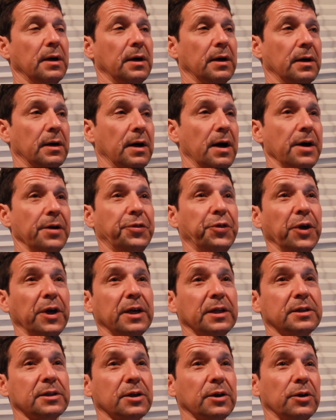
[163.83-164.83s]
I
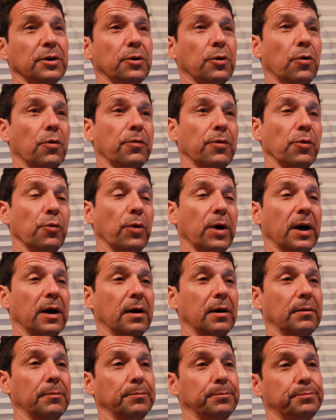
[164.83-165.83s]
think it's going to go over
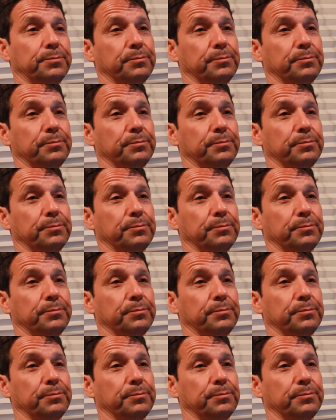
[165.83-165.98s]
well.